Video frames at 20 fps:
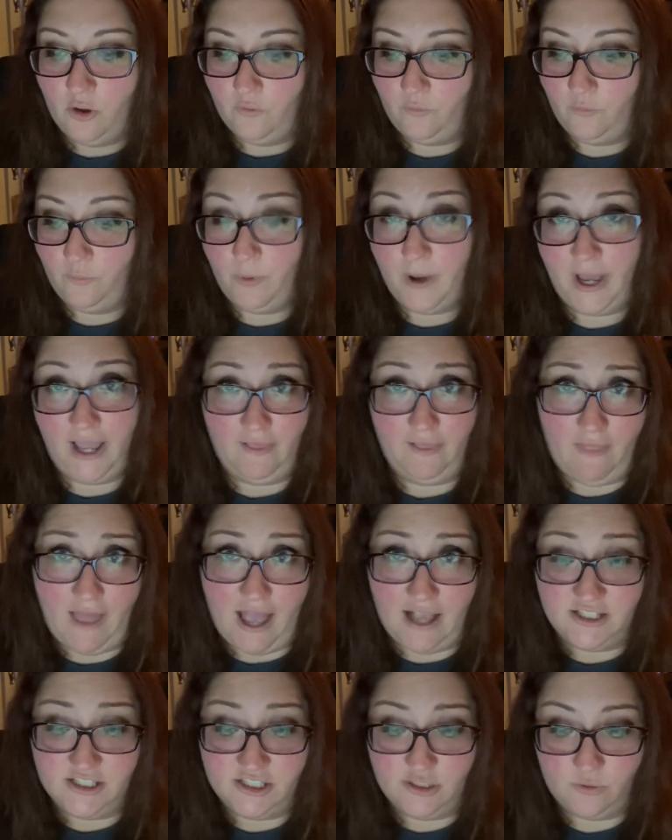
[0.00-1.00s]
My
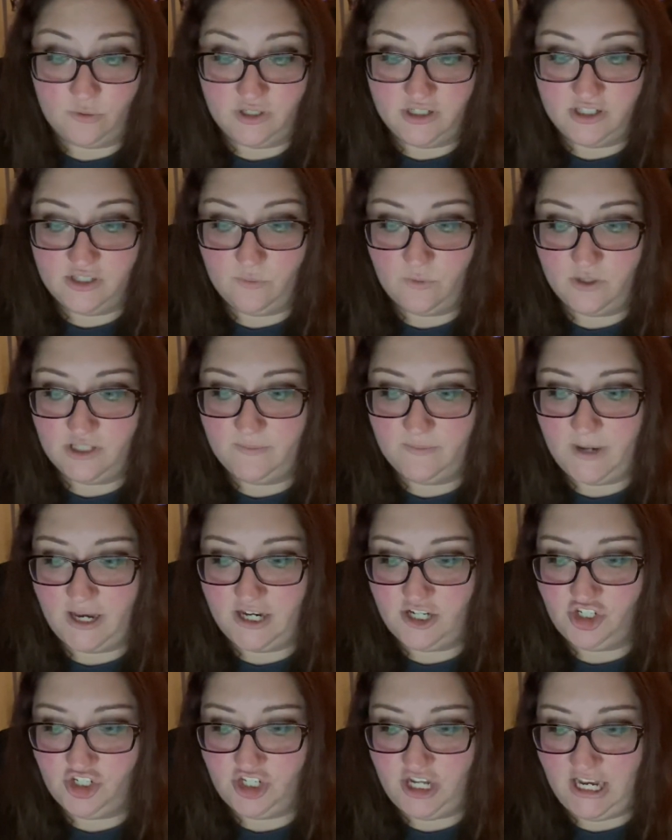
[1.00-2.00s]
last source was by
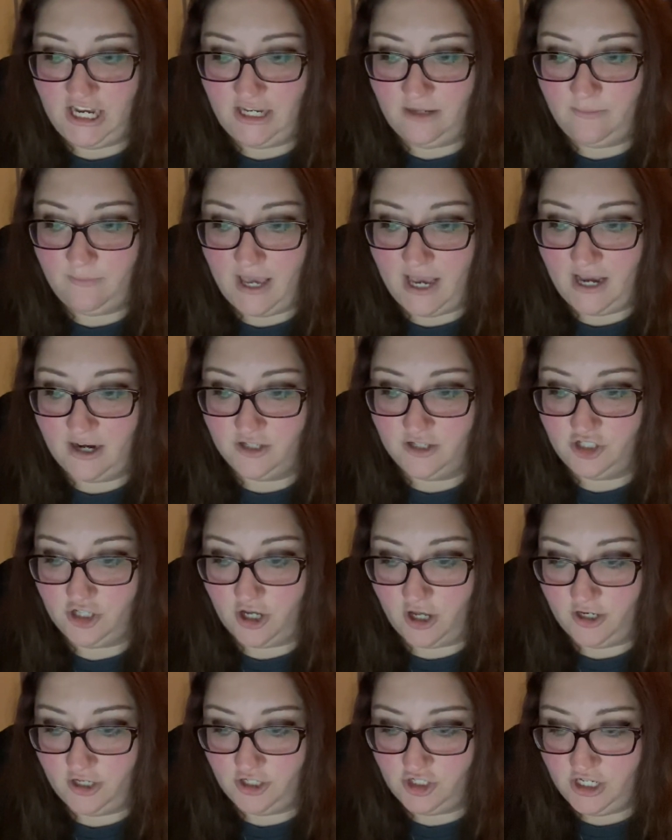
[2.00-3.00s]
Shane
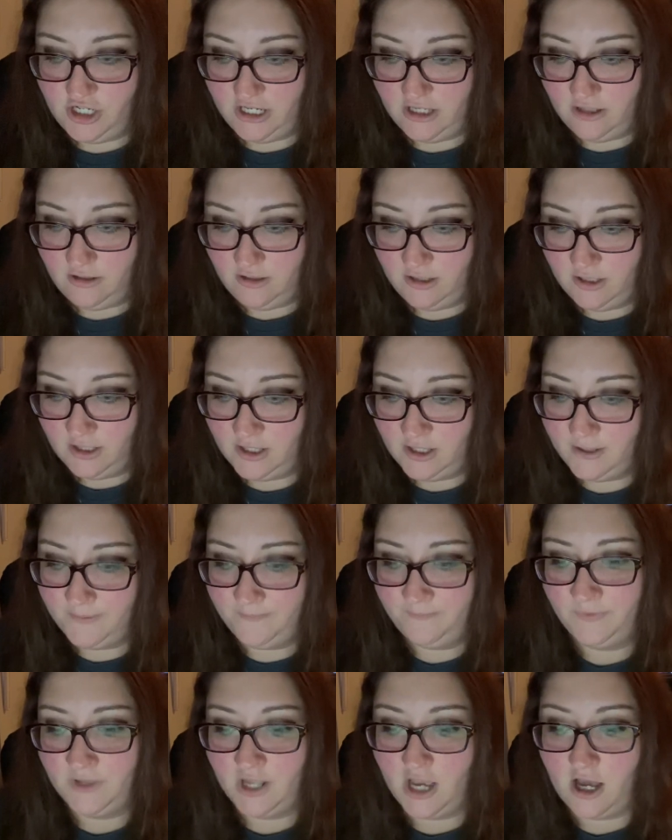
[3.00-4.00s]
McDonachan.
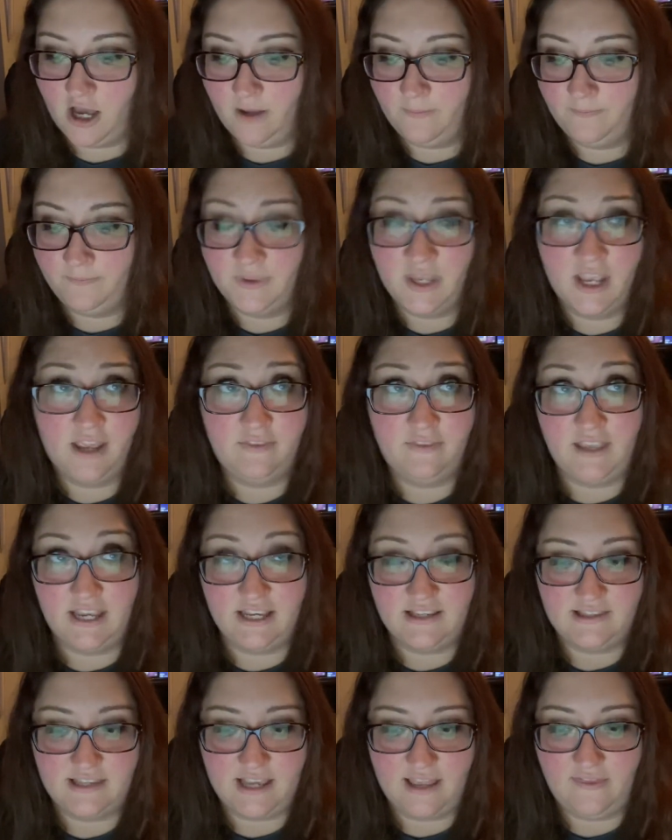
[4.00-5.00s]
They
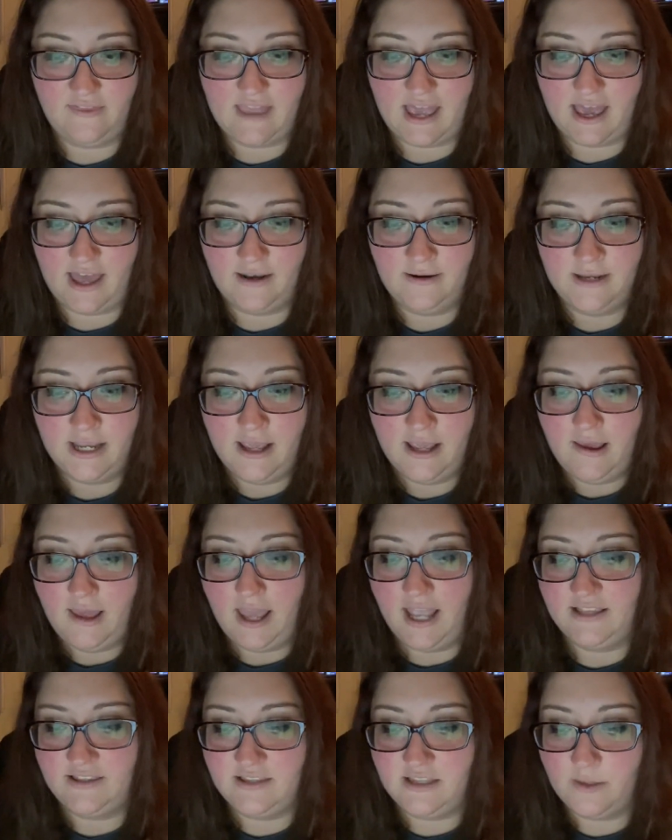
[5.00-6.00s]
said that
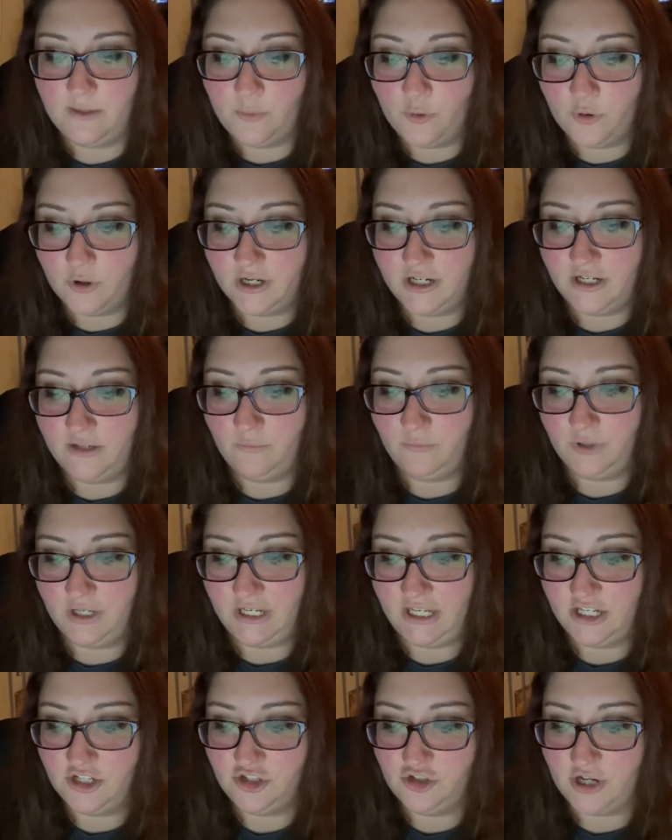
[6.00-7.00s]
it's an important
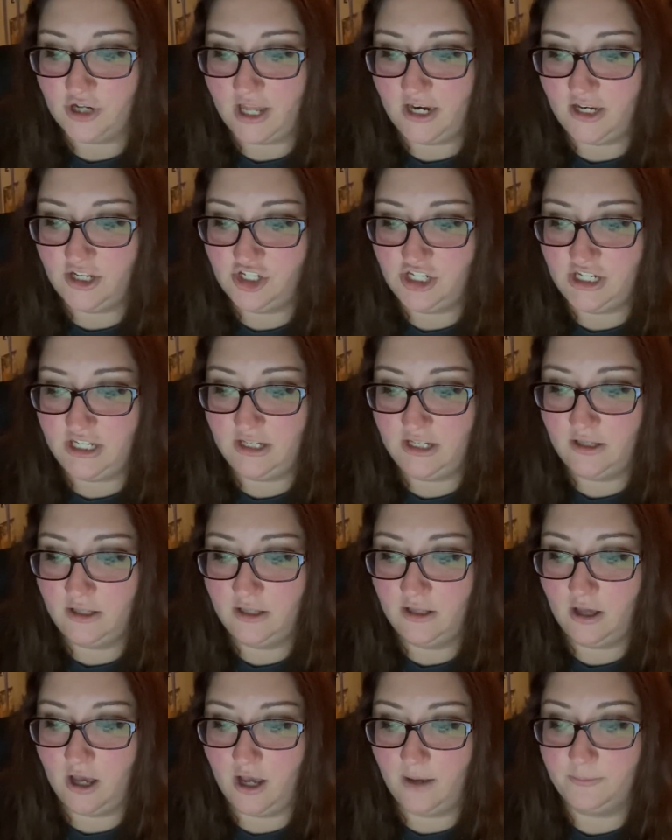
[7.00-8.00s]
reading strategy
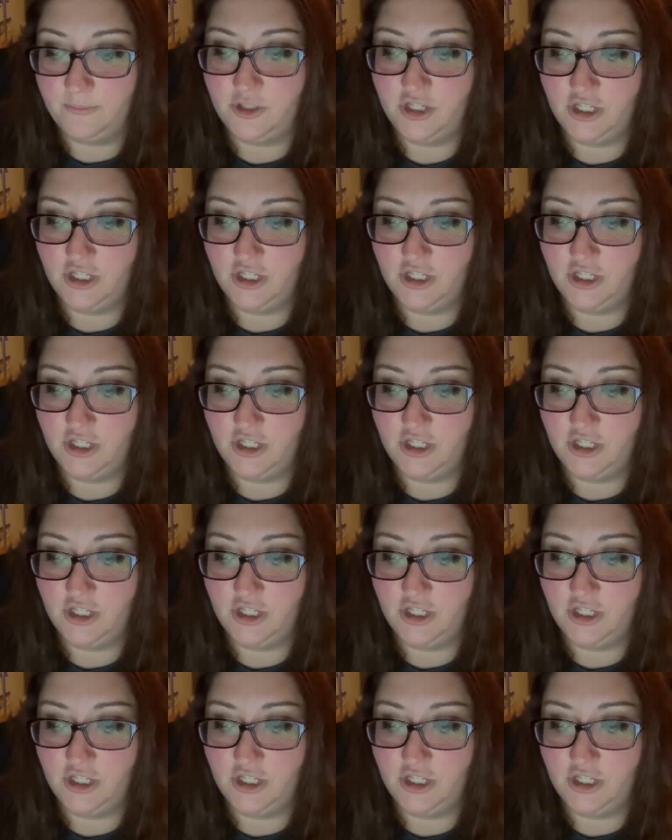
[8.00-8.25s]
to